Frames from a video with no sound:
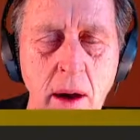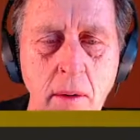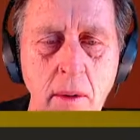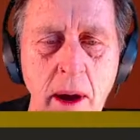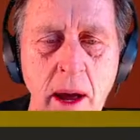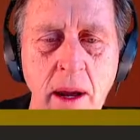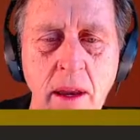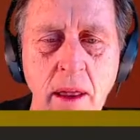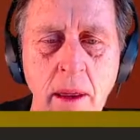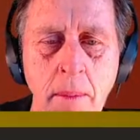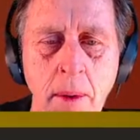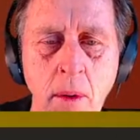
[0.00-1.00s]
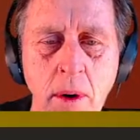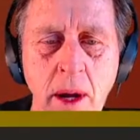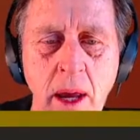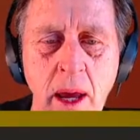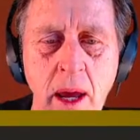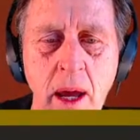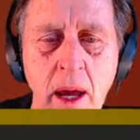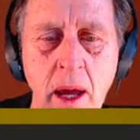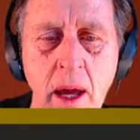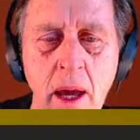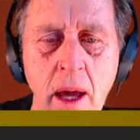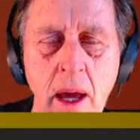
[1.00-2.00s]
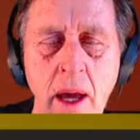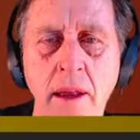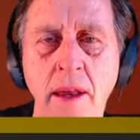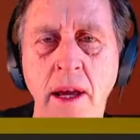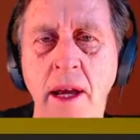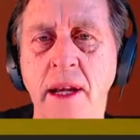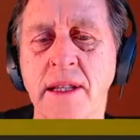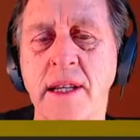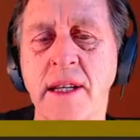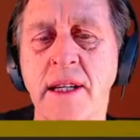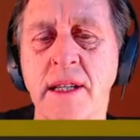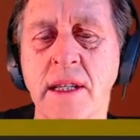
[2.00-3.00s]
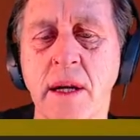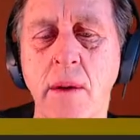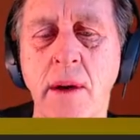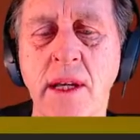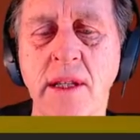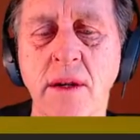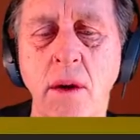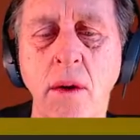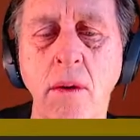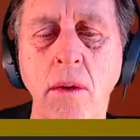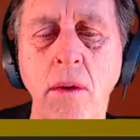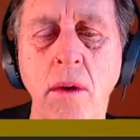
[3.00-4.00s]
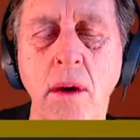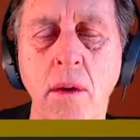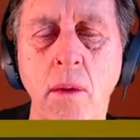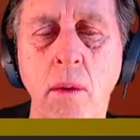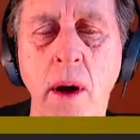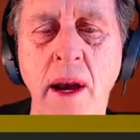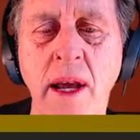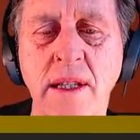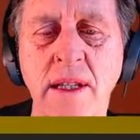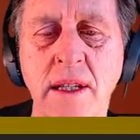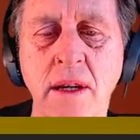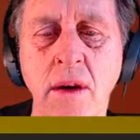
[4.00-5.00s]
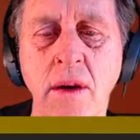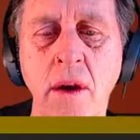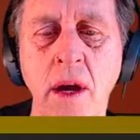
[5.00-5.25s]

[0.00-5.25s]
around the board here. The center squares, all one has to do